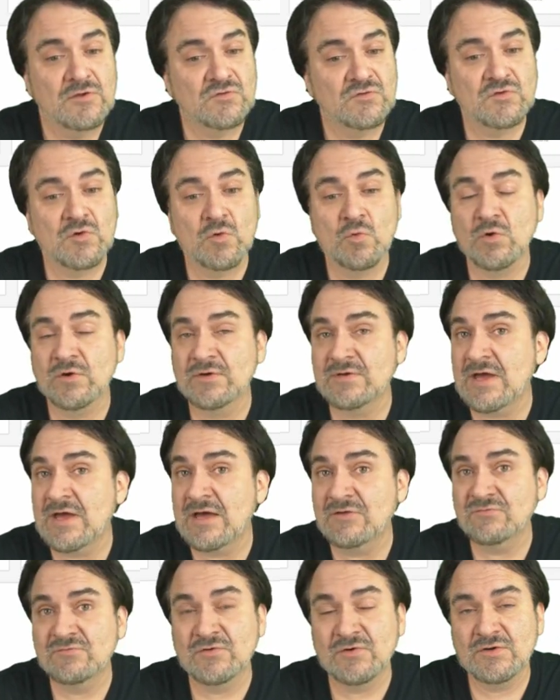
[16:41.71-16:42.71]
So we're
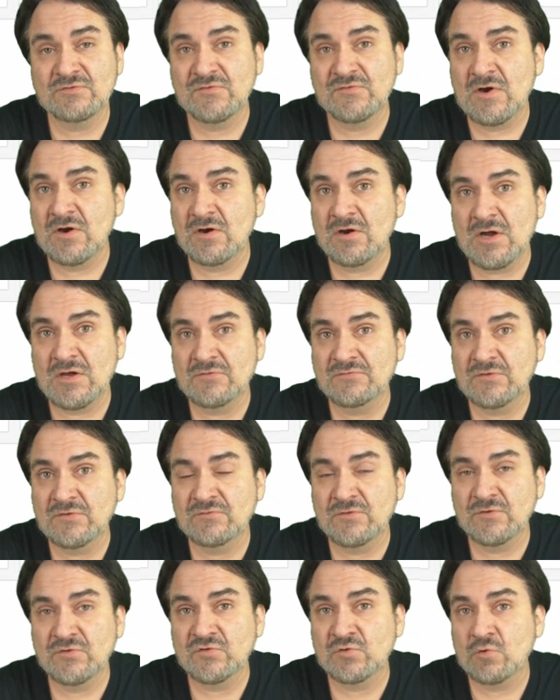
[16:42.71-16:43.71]
not very far off
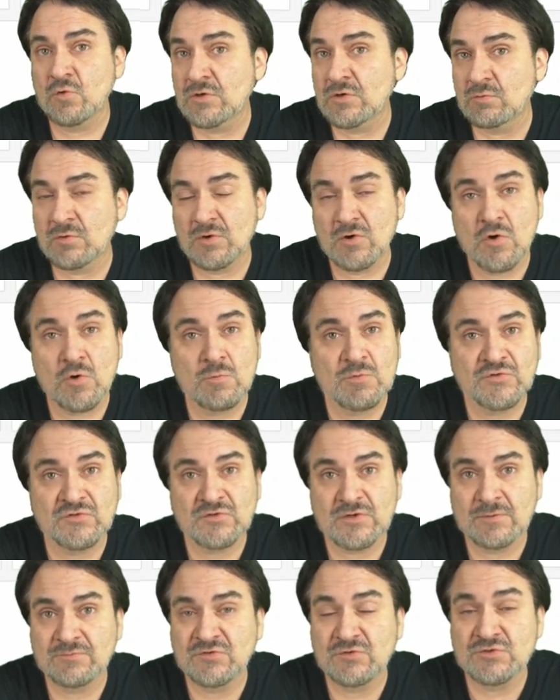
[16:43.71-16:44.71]
the first quarter. We're
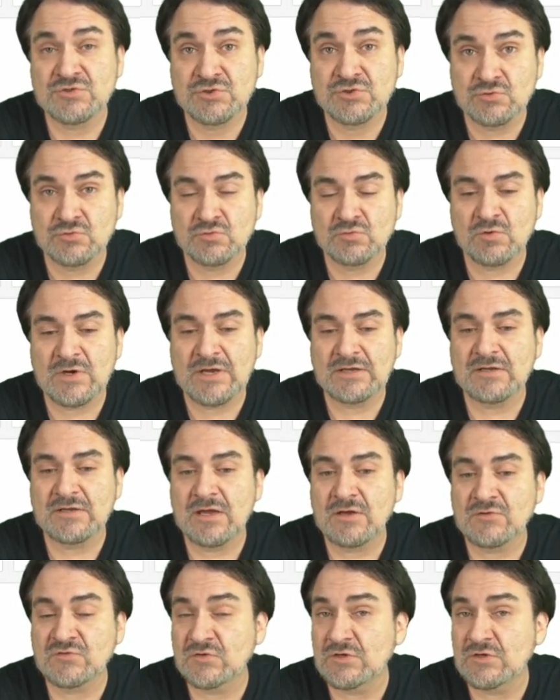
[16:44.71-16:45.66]
almost up to June right now.